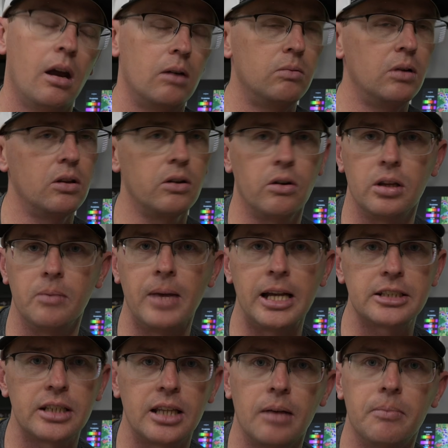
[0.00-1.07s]
I really only
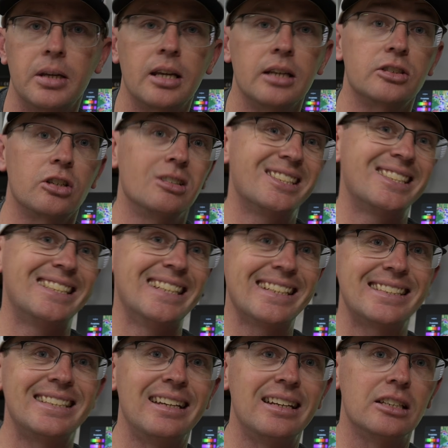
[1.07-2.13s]
mention that because our
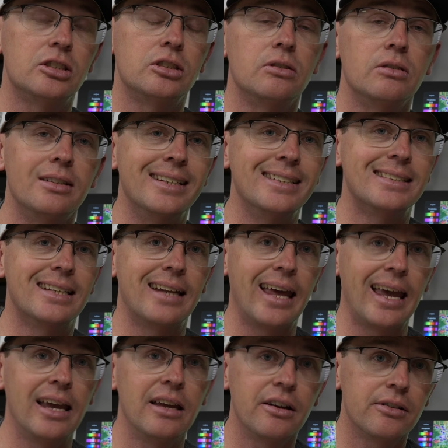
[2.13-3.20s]
16-inch unit is at
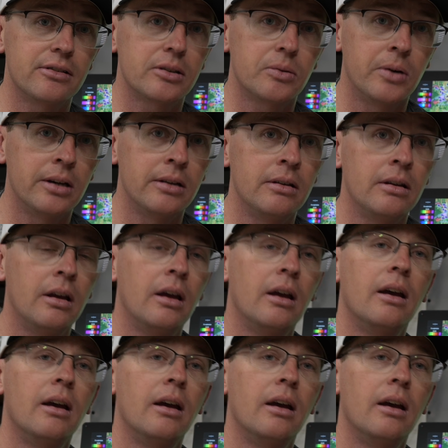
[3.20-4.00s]
800:1.